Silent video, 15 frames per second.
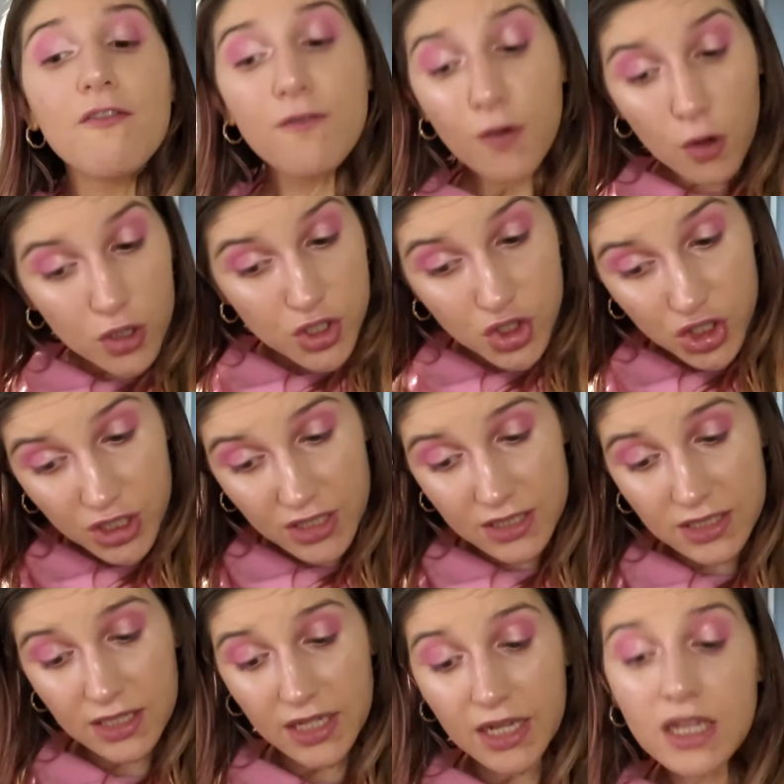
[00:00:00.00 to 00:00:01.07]

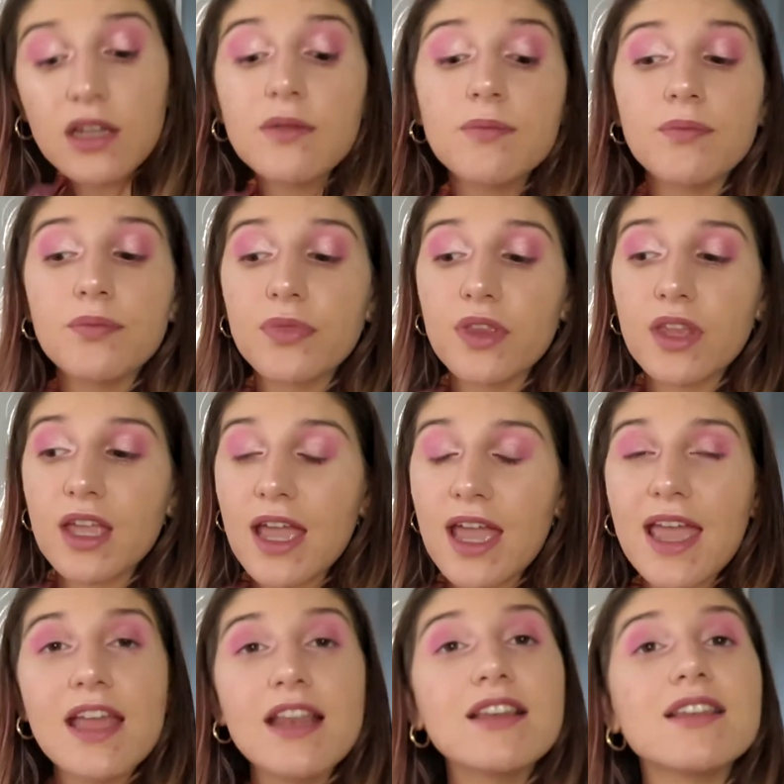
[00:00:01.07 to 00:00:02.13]
Fortunately,
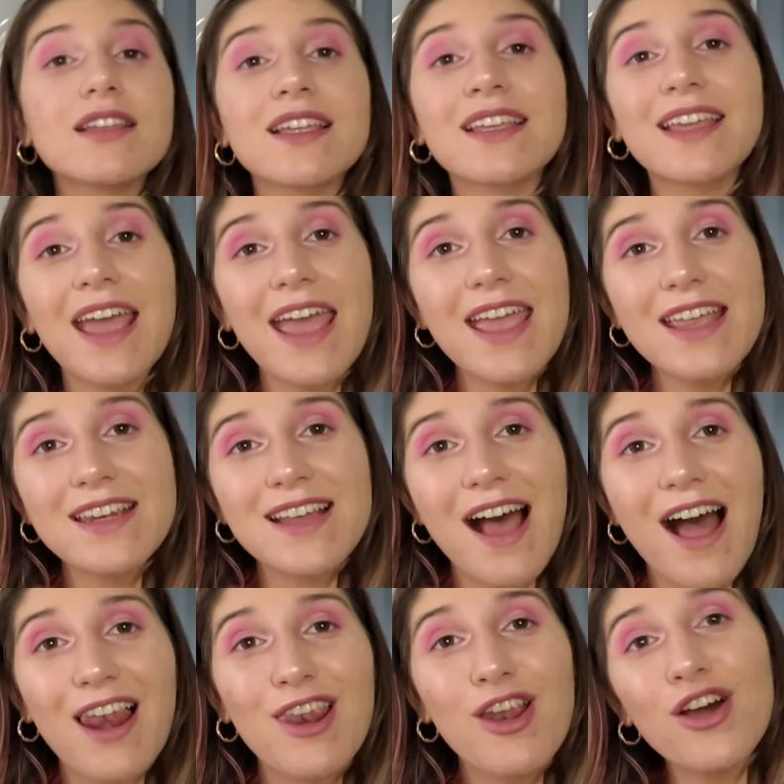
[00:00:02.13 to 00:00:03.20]
it gained
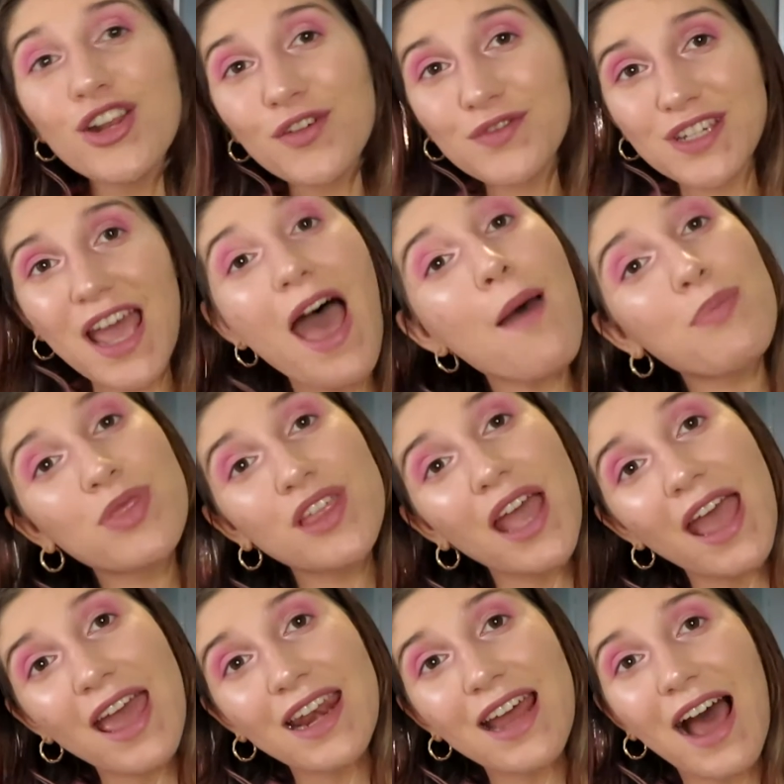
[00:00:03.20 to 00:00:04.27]
a lot of depth
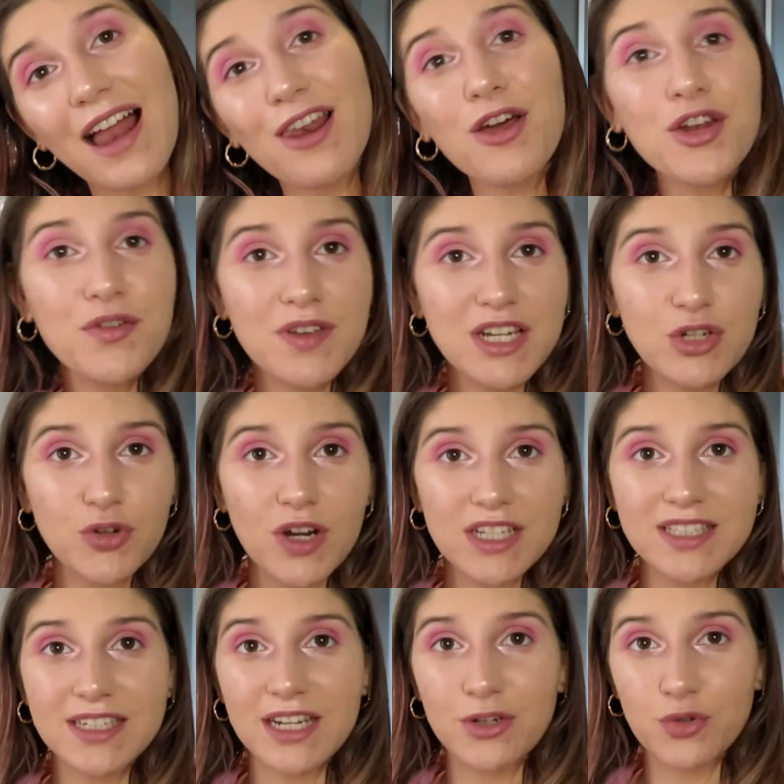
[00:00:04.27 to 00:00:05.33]
and a lot of
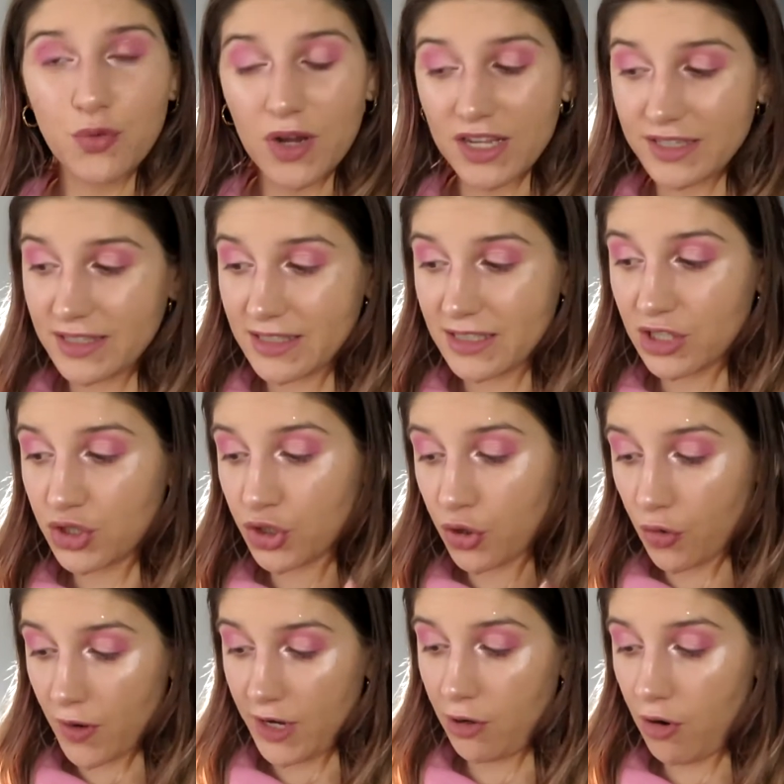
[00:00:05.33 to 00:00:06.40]
interesting twists
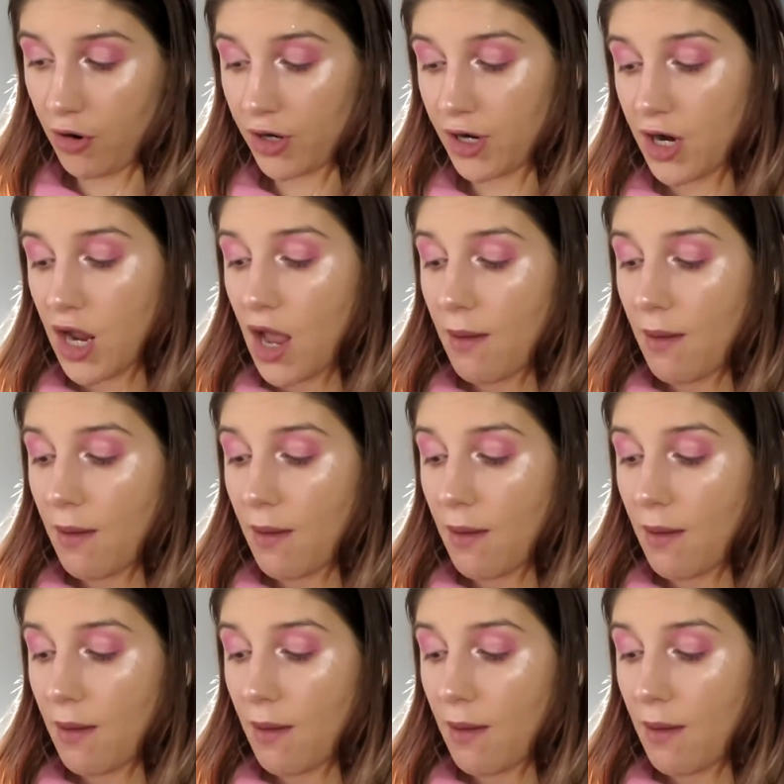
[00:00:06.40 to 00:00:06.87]
going on,